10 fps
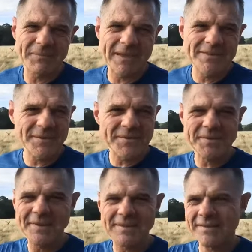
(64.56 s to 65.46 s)

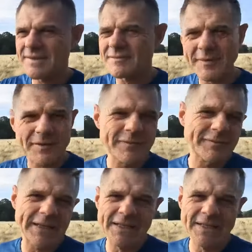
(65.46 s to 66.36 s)
Is fear of
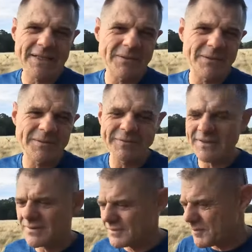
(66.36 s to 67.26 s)
failure or
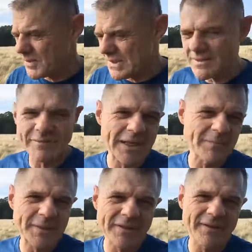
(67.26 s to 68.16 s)
fear of repeat of what
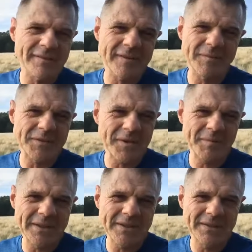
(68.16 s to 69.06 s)
happened last time
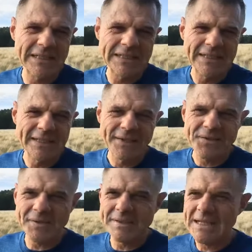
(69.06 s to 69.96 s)
stopping you?
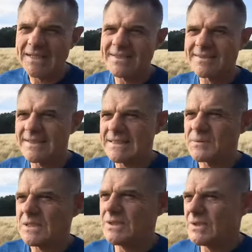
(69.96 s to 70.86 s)
So today I decided,
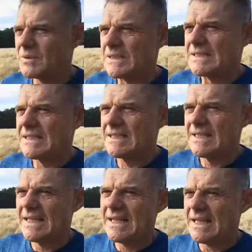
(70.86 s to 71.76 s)
well, you know what?
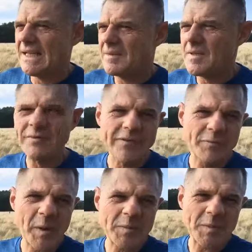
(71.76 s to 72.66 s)
Even if
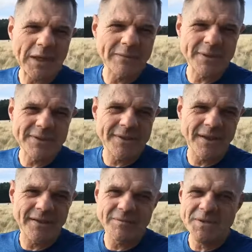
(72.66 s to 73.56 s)
it brings my average
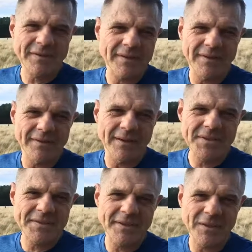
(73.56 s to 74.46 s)
down, I'm just gonna
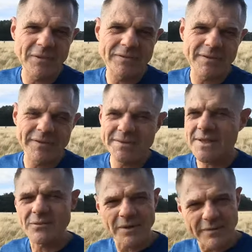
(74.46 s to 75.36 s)
go for it, because
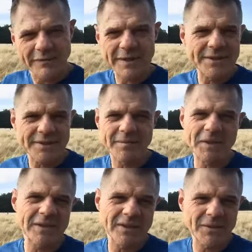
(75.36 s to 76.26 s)
I'd rather finish
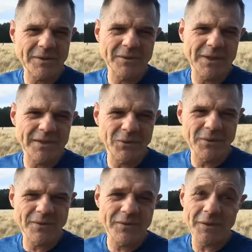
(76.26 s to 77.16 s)
something than not do it at
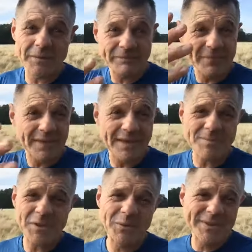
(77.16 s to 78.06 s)
all. So
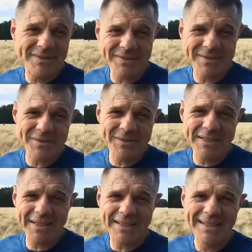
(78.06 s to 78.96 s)
here's my question to you
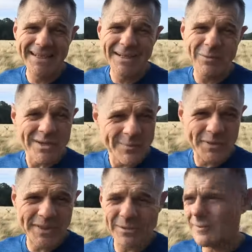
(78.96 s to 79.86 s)
today: what are you
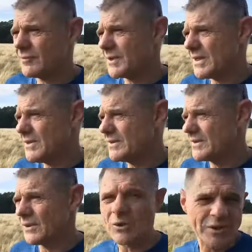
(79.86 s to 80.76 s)
putting off? What are
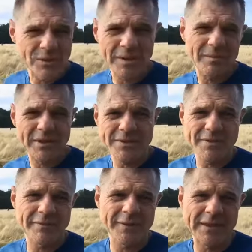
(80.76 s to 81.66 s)
you not doing because
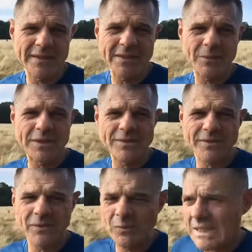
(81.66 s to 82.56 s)
you fear that you won't do
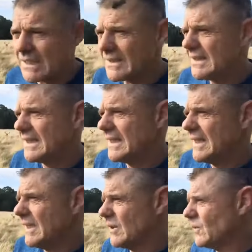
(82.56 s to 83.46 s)
so well,
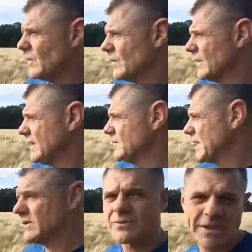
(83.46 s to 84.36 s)
or you
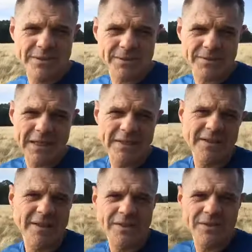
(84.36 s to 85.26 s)
may not reach your
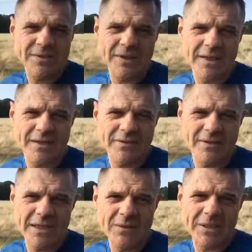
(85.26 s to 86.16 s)
standard that you used to have?
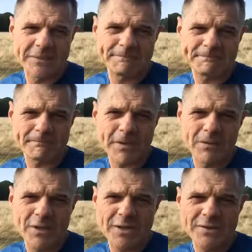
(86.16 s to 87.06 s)
So anyway, I
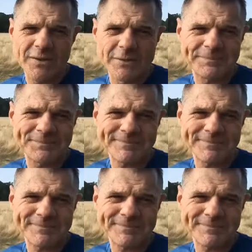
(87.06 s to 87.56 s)
want to ask you.